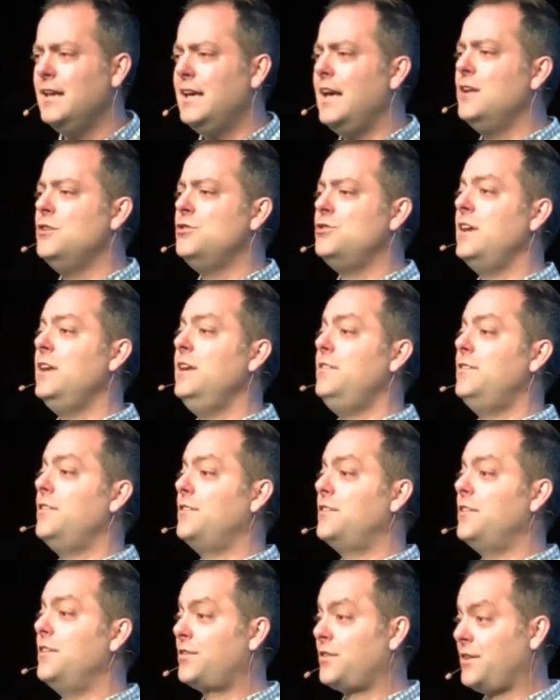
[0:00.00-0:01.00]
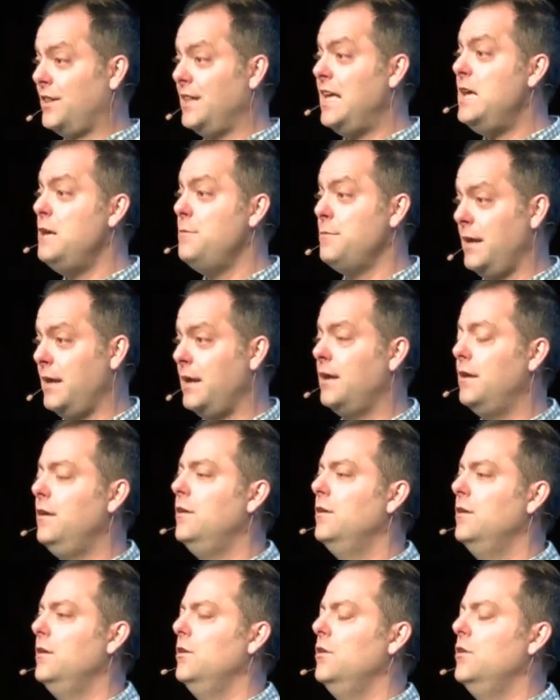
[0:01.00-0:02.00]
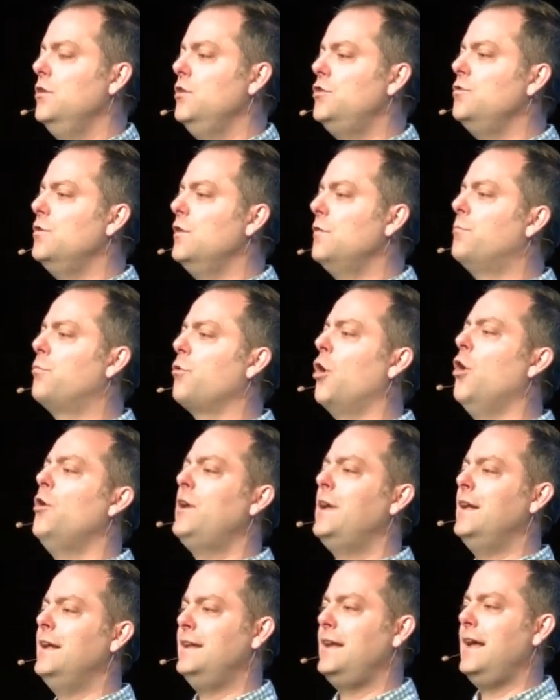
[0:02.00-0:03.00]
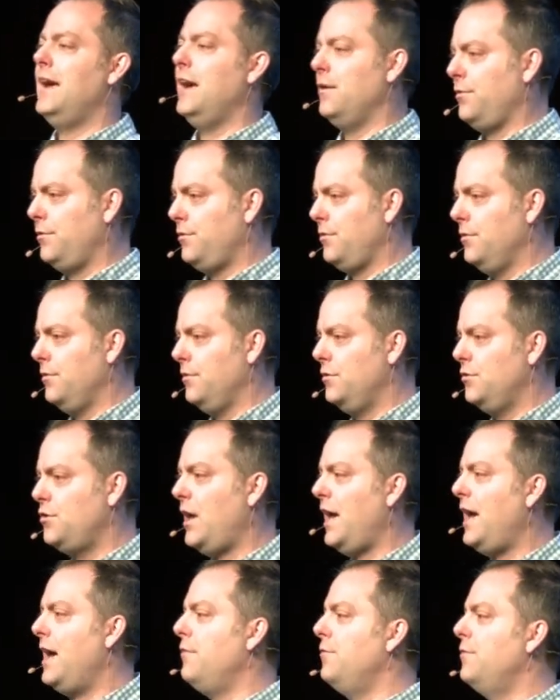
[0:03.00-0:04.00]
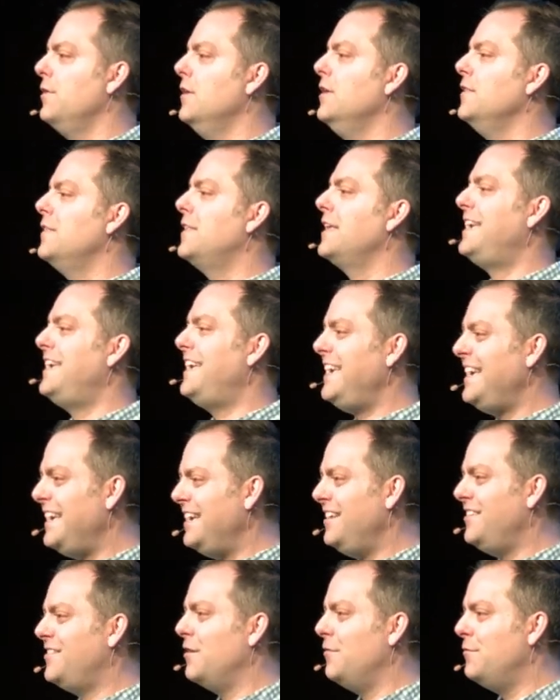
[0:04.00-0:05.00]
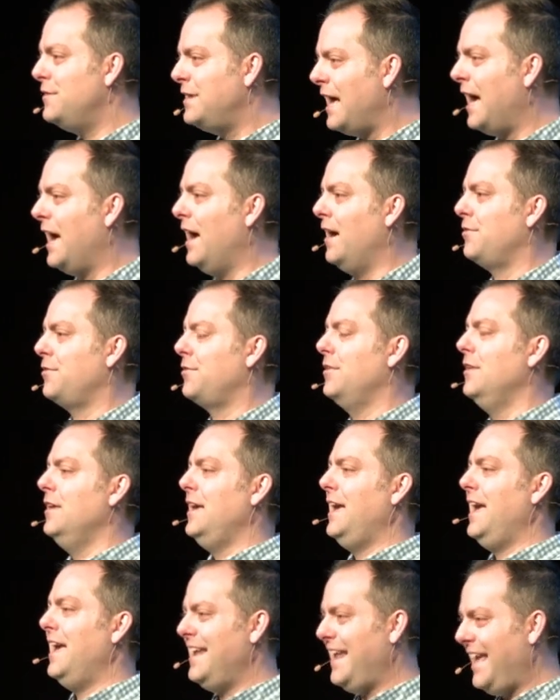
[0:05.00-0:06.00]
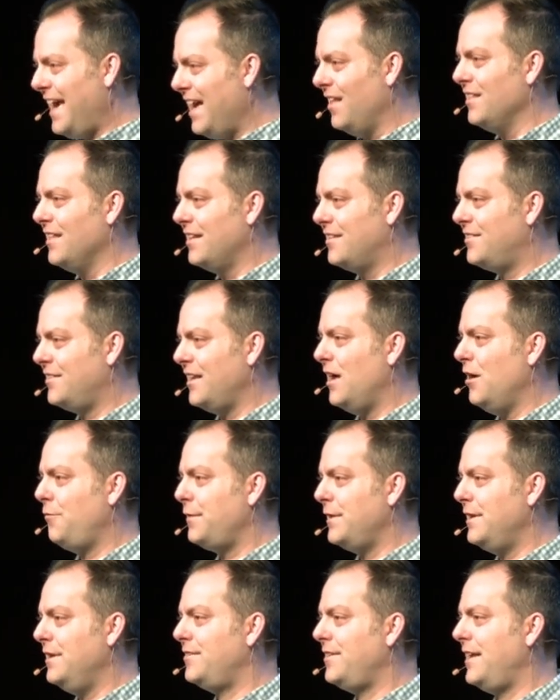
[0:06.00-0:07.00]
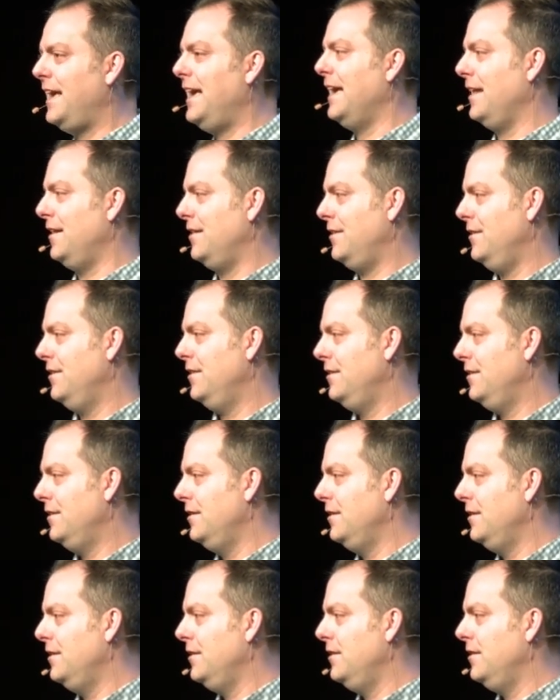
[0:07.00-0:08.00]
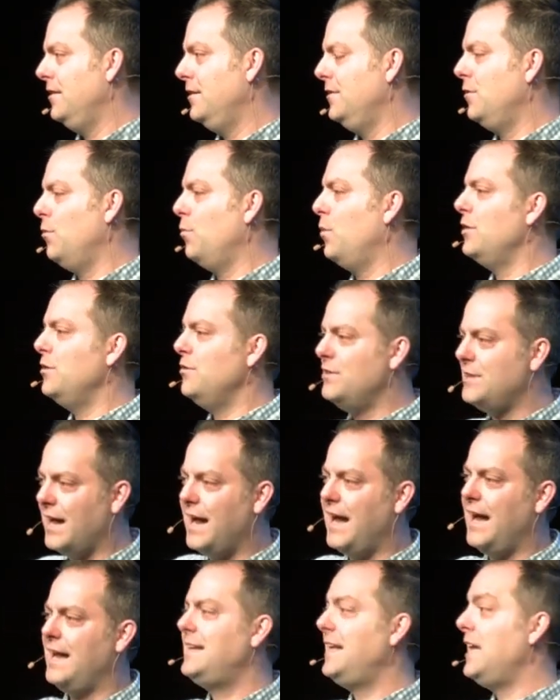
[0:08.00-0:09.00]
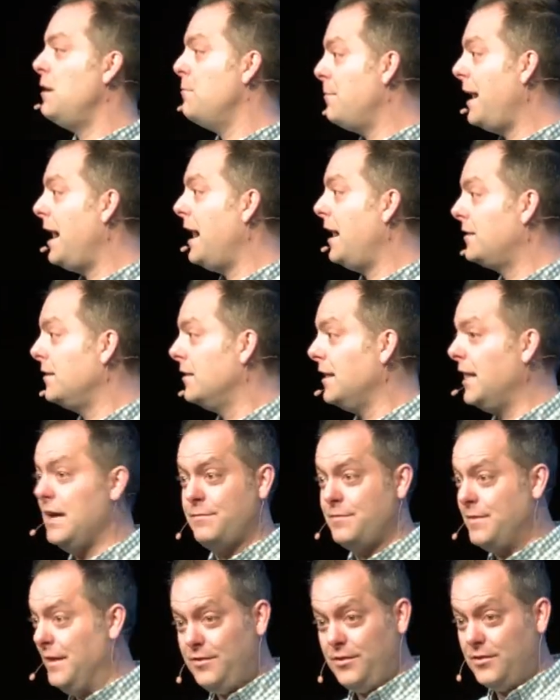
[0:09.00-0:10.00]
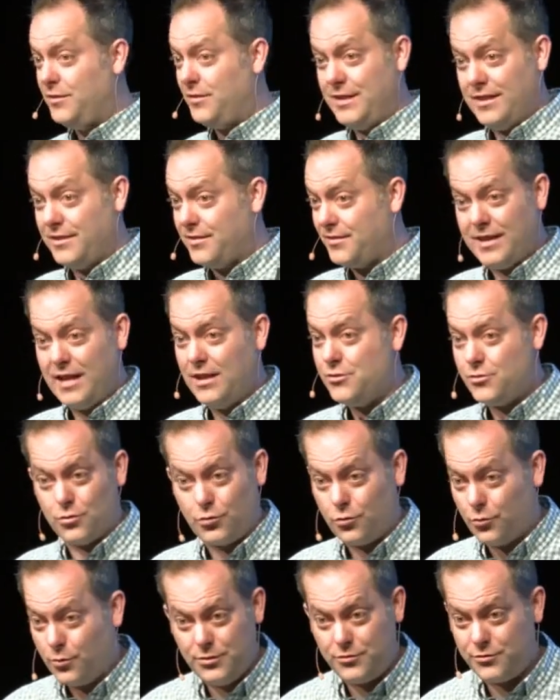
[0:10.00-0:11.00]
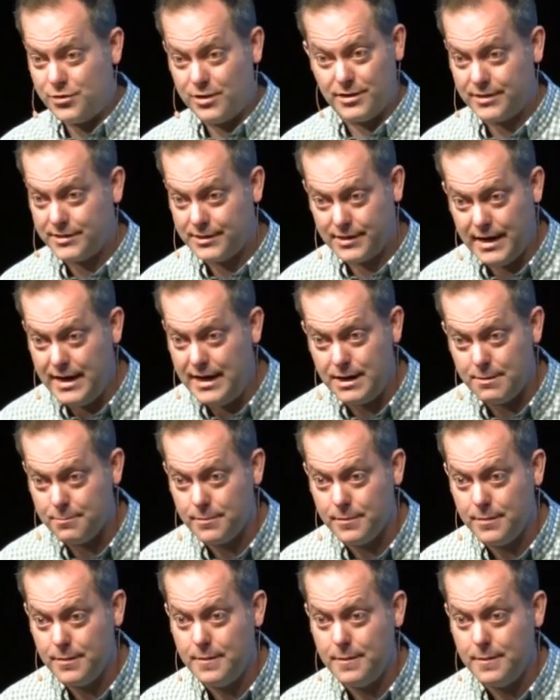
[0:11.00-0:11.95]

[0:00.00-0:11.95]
and Jesus is claiming to have broken death, to have the keys of death and hell itself in his hand. The one who died came back to life. This is the essential Christian claim.